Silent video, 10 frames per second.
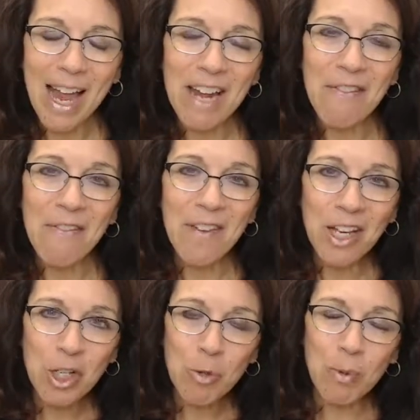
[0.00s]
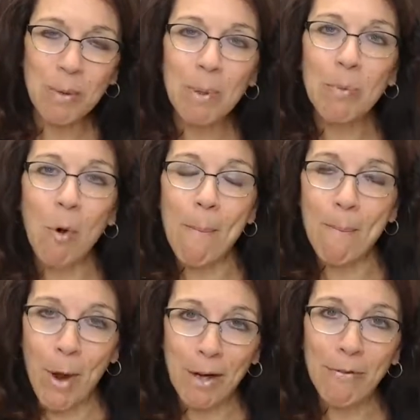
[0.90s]
And eventually we brought
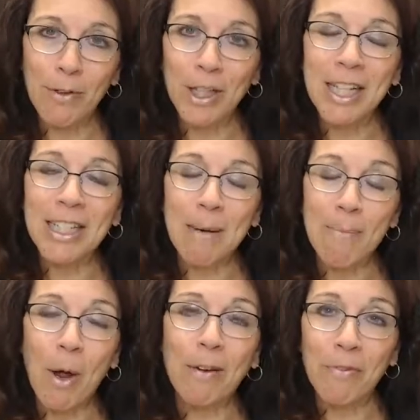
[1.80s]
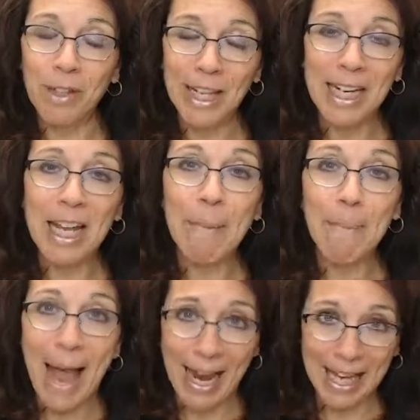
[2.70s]
mindfulness and mindful eating
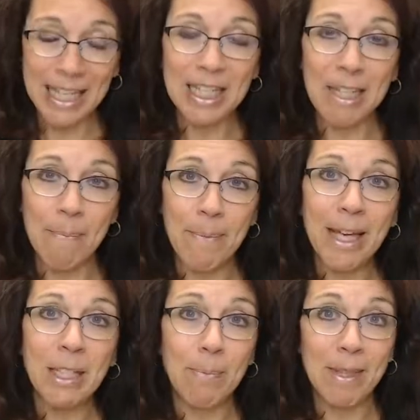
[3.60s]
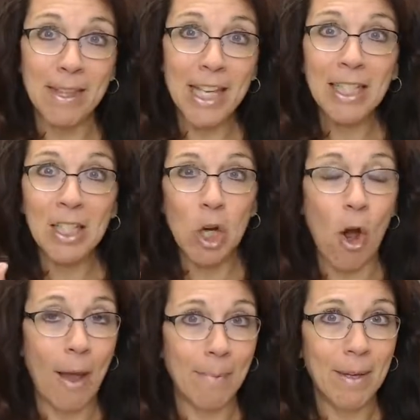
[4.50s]
back into the mix. But this
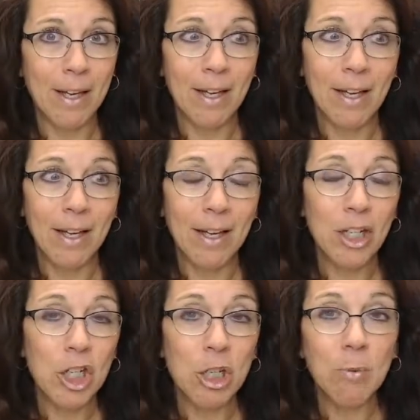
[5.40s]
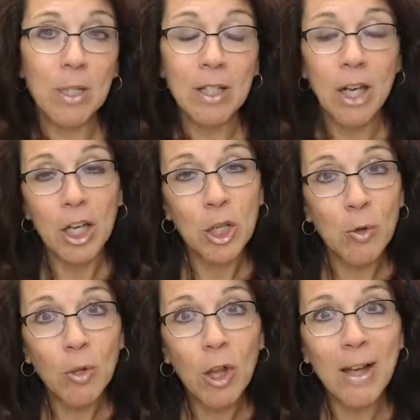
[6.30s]
time, she was
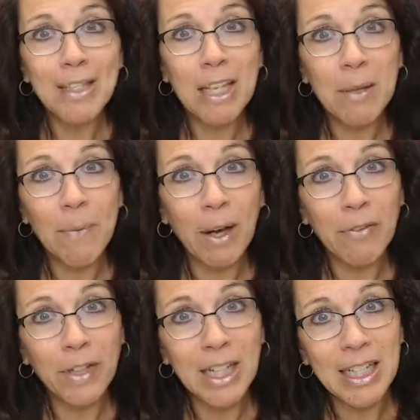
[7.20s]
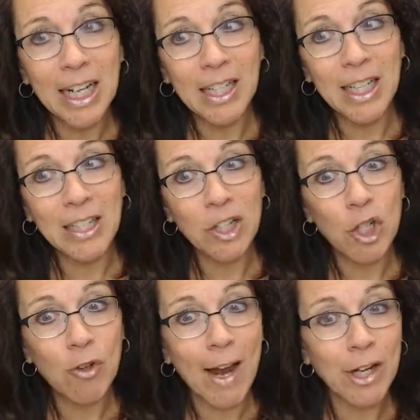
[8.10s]
utilizing the mindful eating techniques and
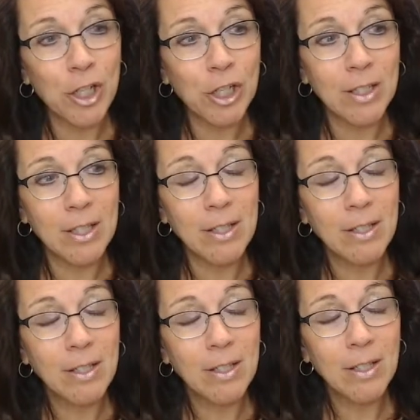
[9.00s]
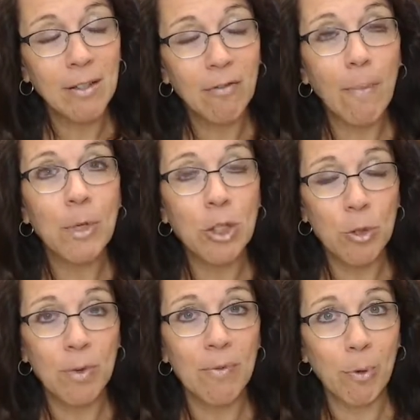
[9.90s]
strategies from an
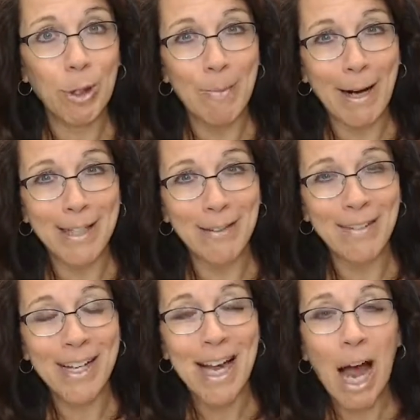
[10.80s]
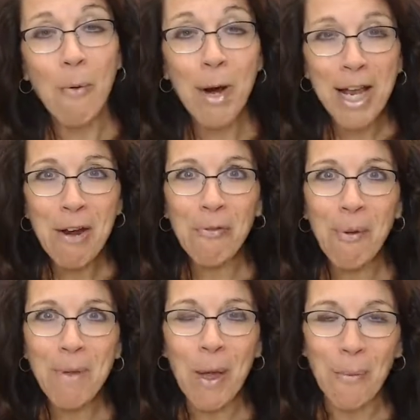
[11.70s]
intuitive perspective. I want to hear
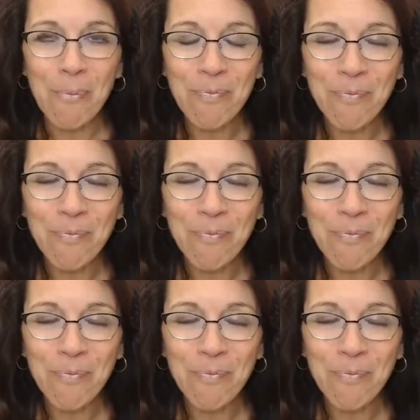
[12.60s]
from you.